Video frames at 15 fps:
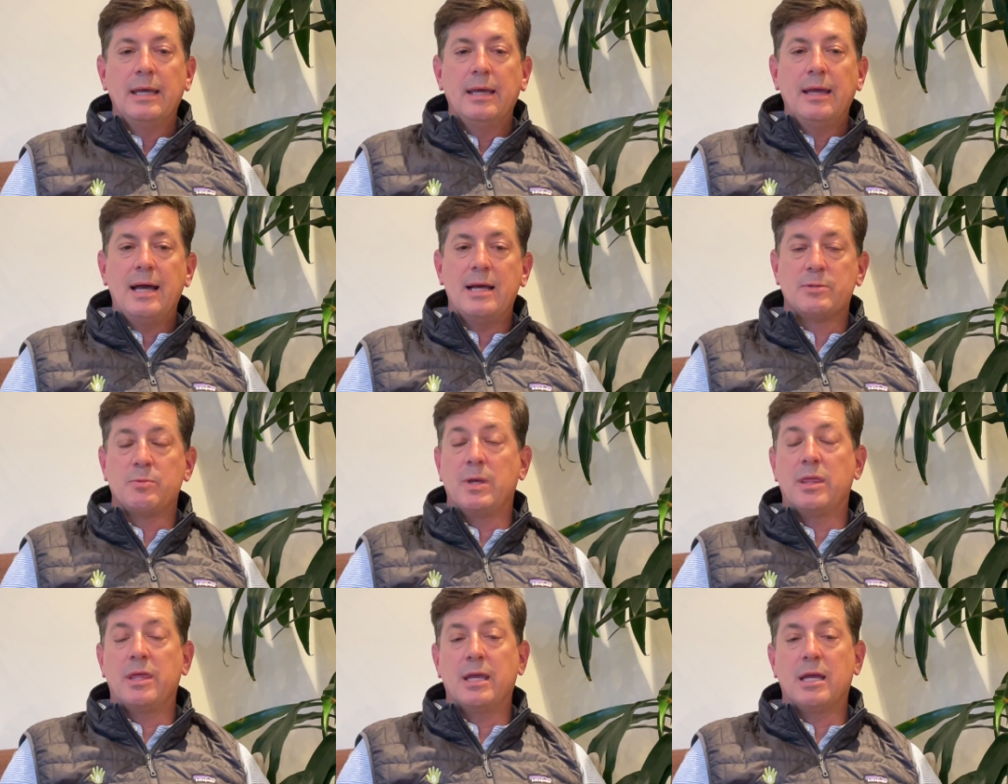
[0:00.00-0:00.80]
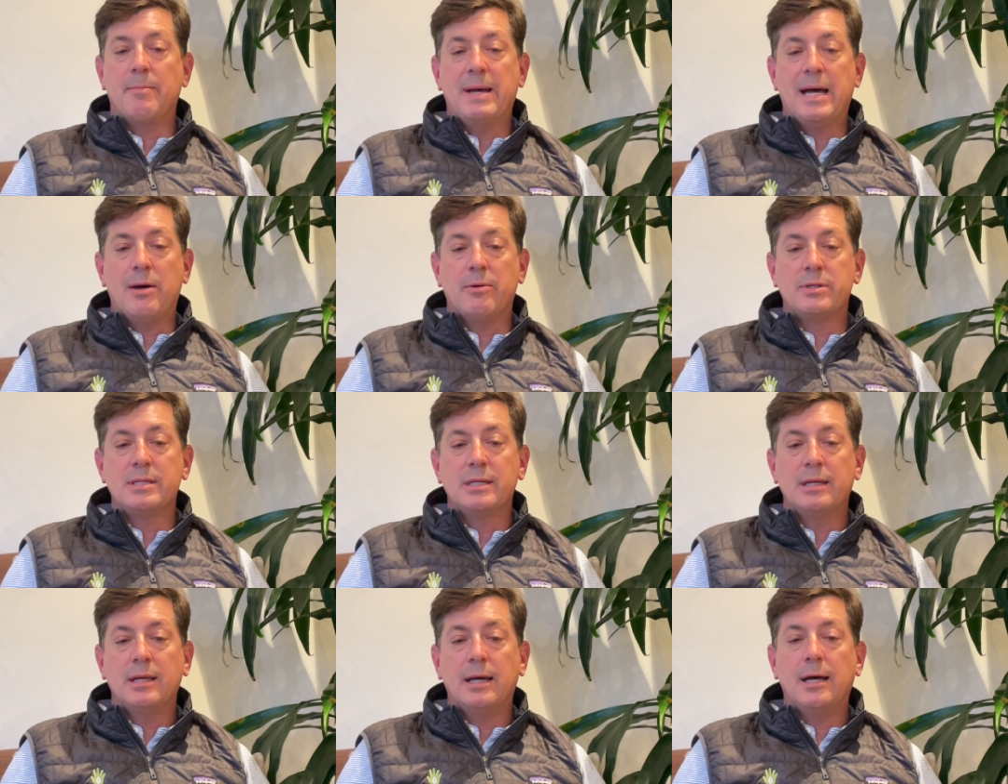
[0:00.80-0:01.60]
As we think about
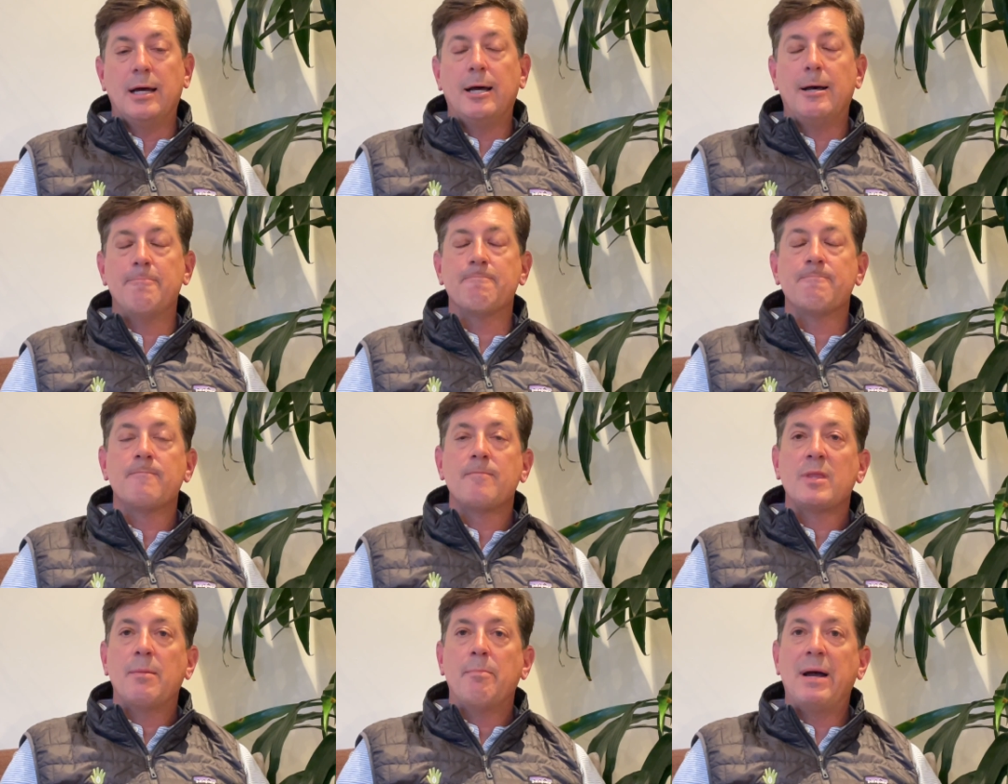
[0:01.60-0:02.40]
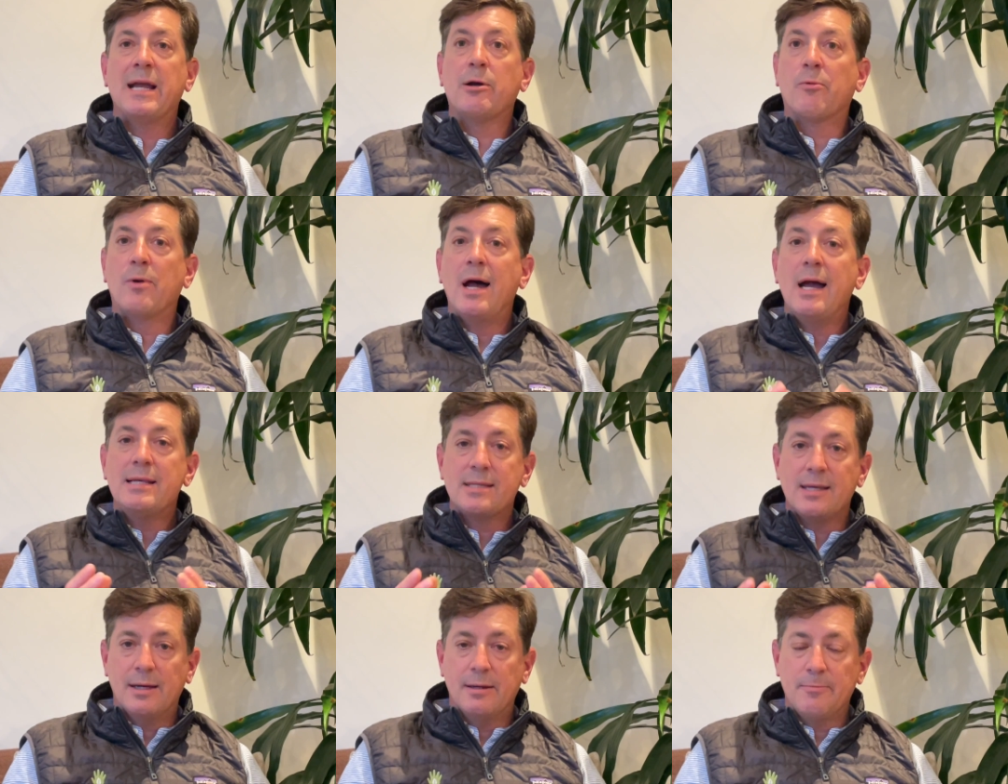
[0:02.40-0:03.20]

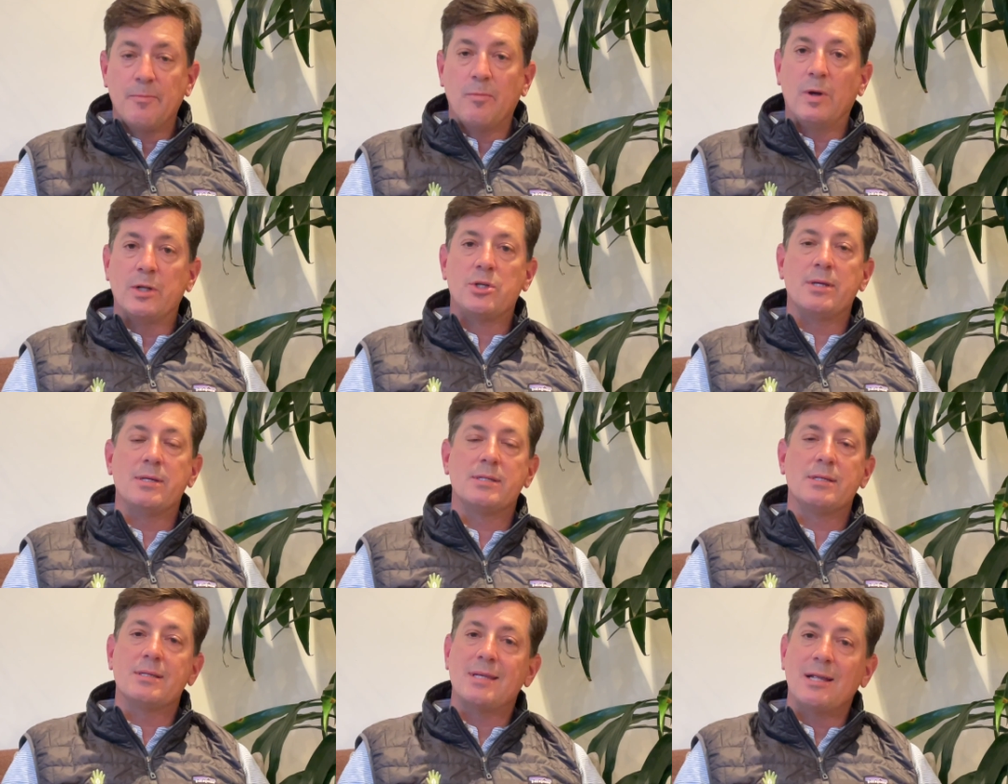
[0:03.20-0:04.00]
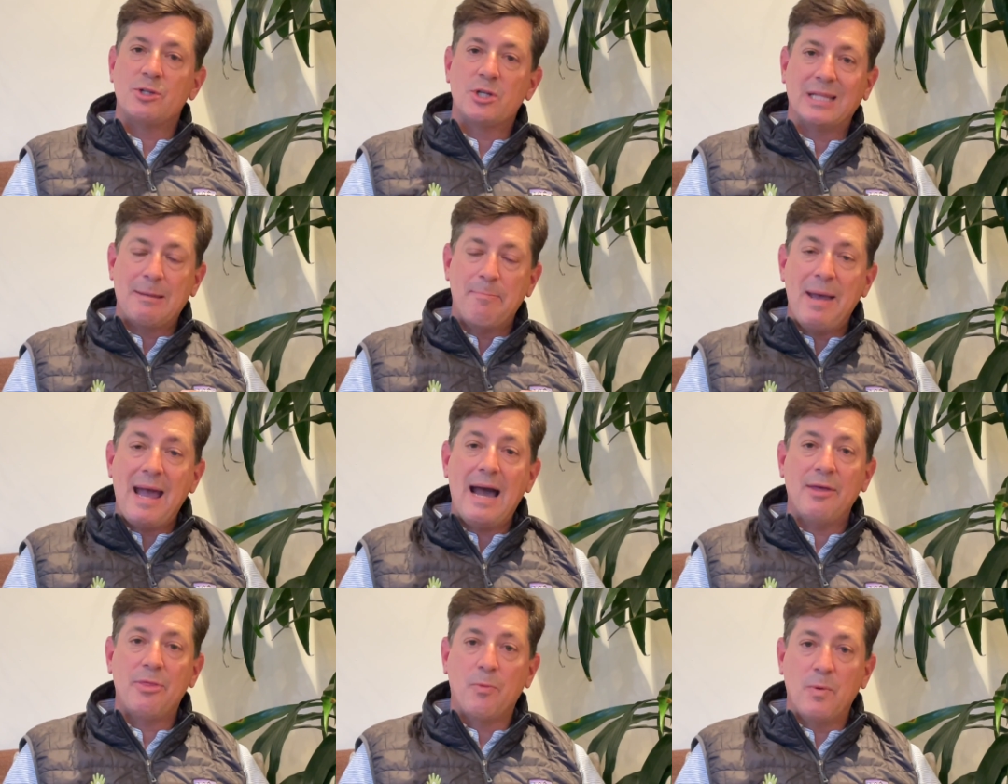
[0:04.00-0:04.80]
mycorrhiza, which is essentially
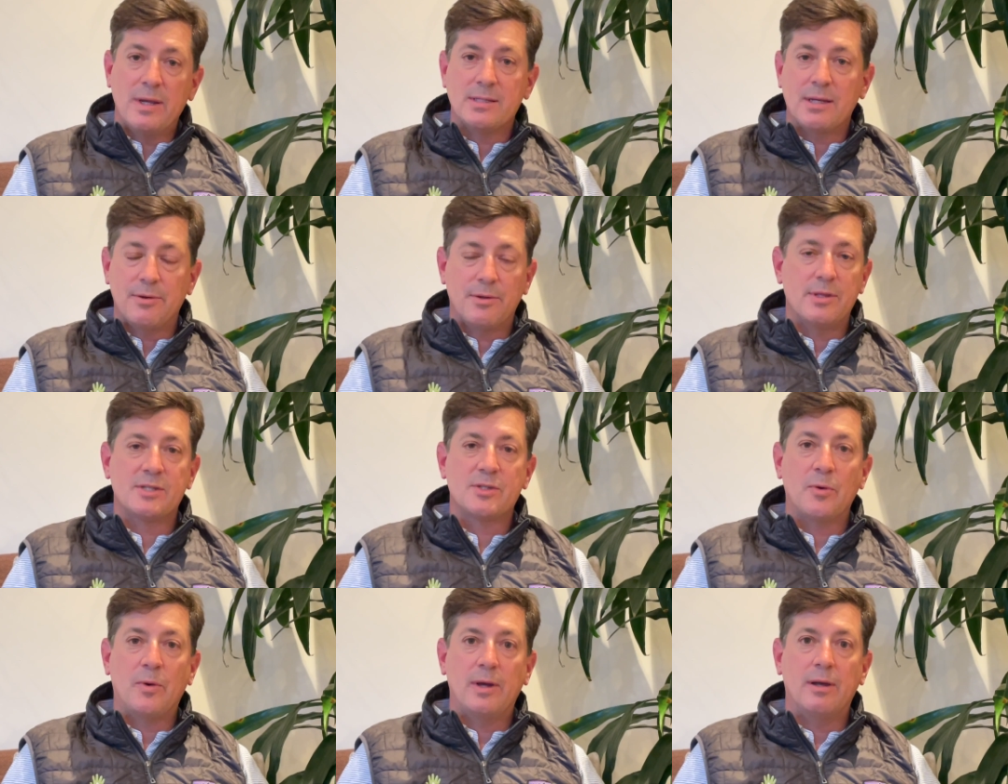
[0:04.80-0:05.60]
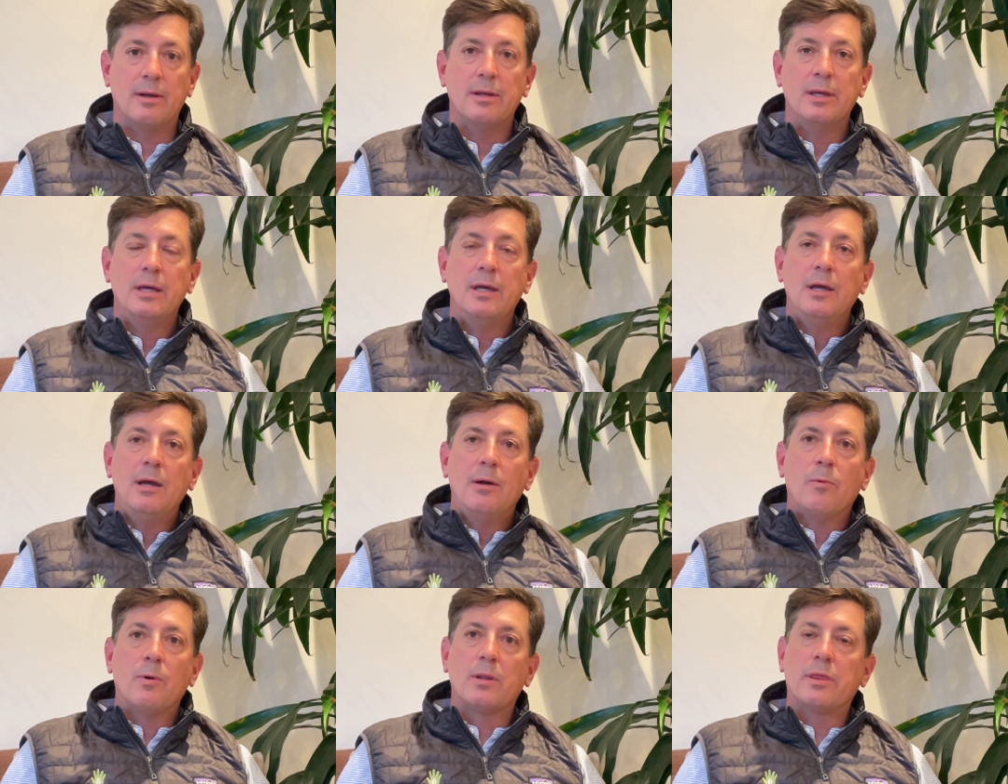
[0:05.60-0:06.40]
pathways under the soil,
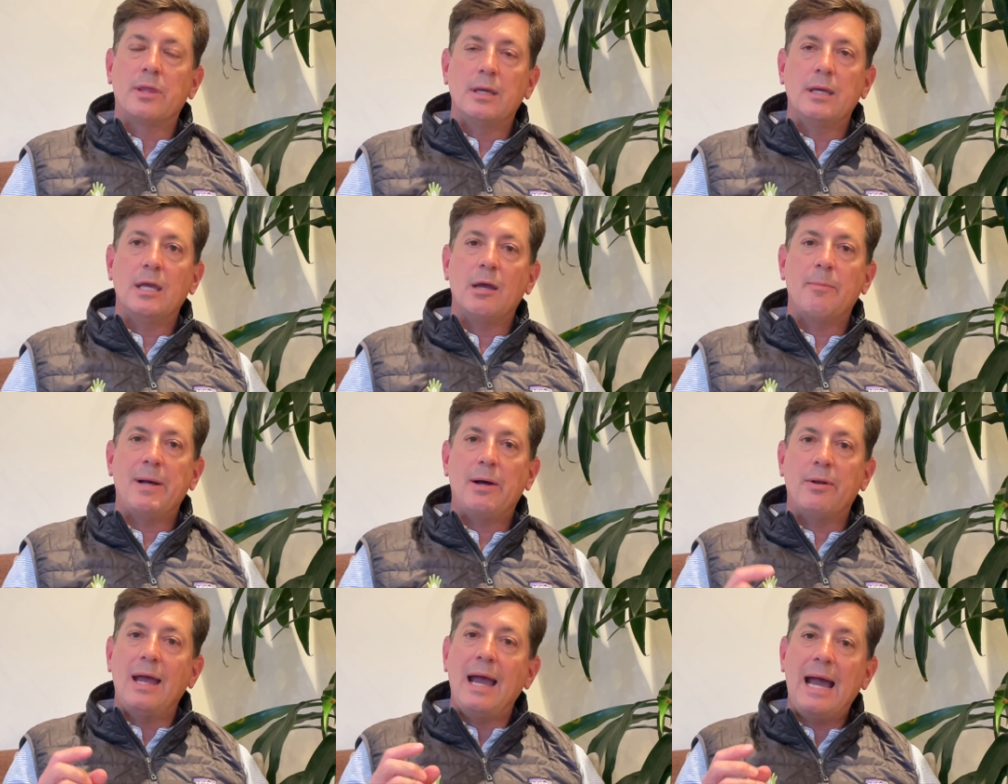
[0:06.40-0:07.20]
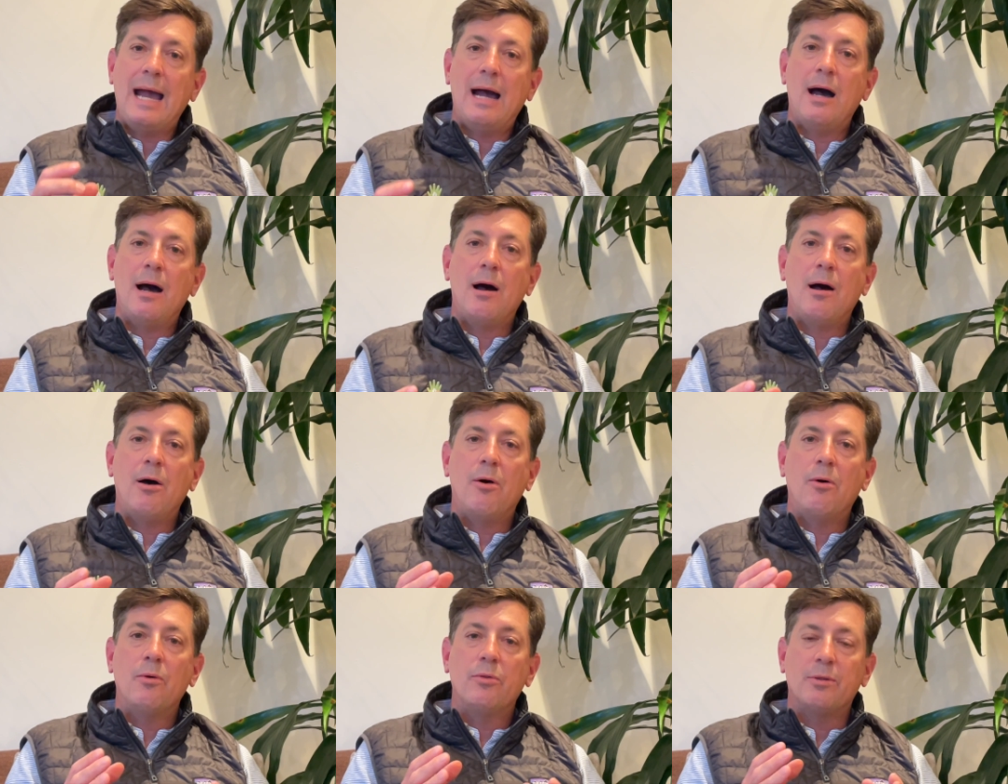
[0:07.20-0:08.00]
we're thinking about
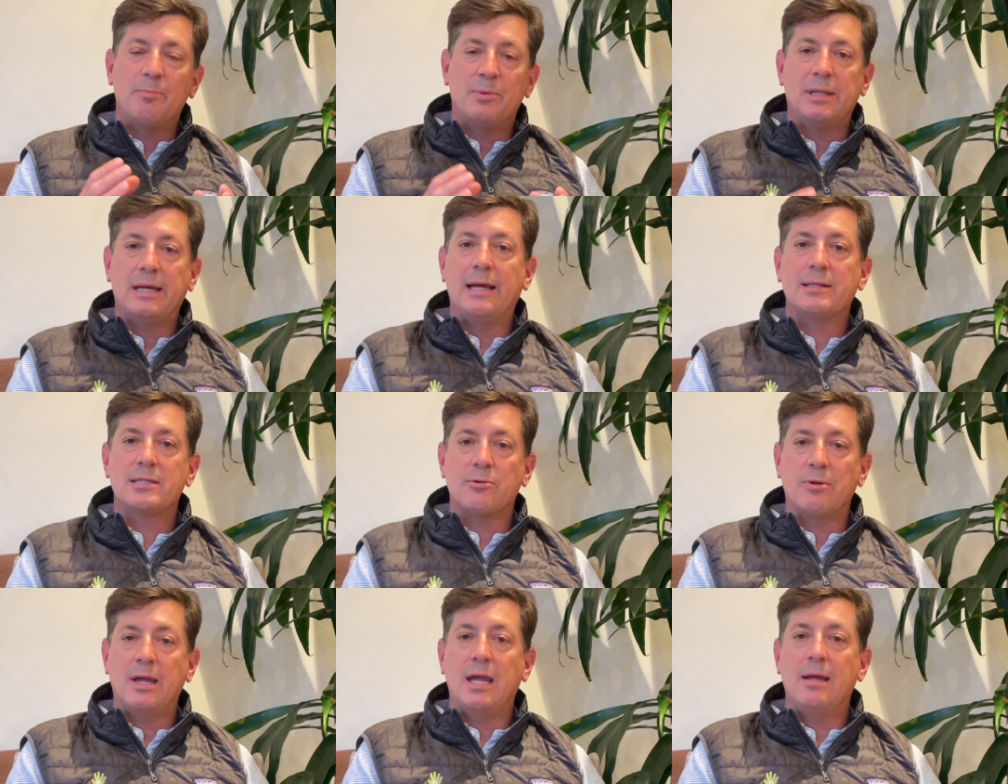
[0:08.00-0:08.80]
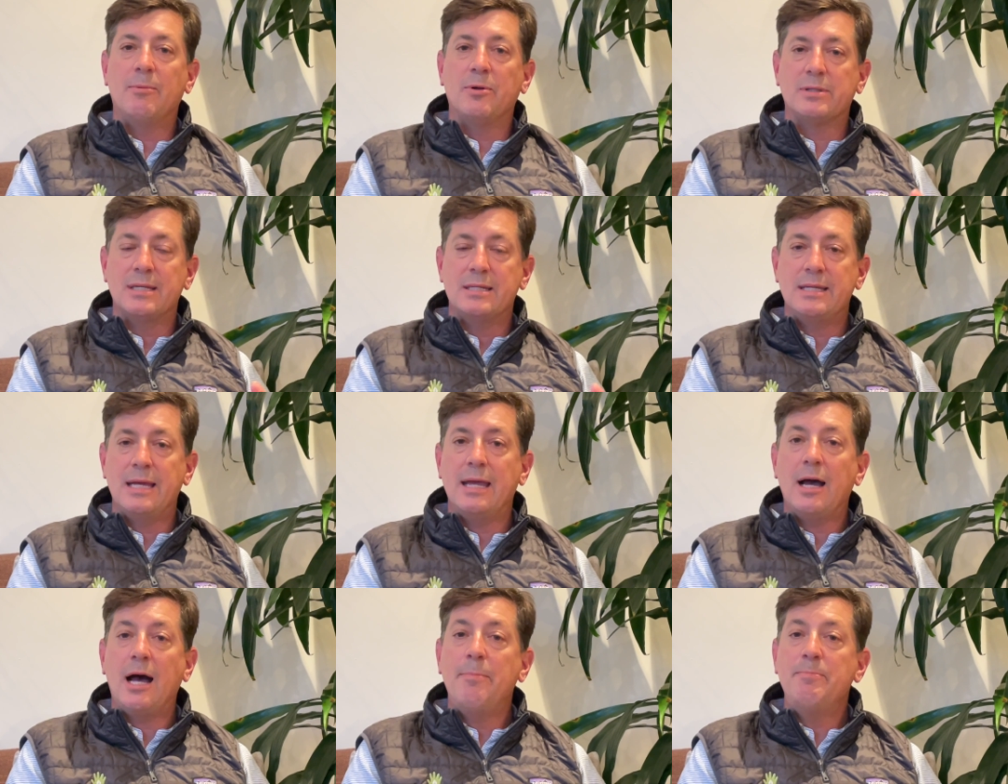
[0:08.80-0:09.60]
how the plants are able
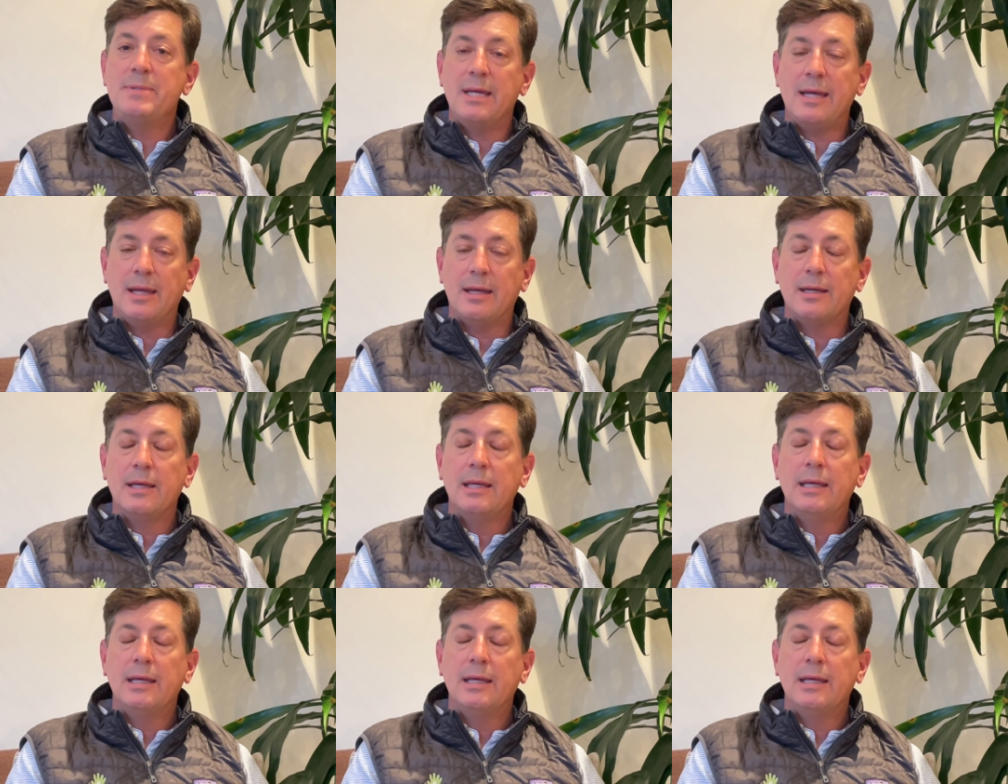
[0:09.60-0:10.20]
to uptake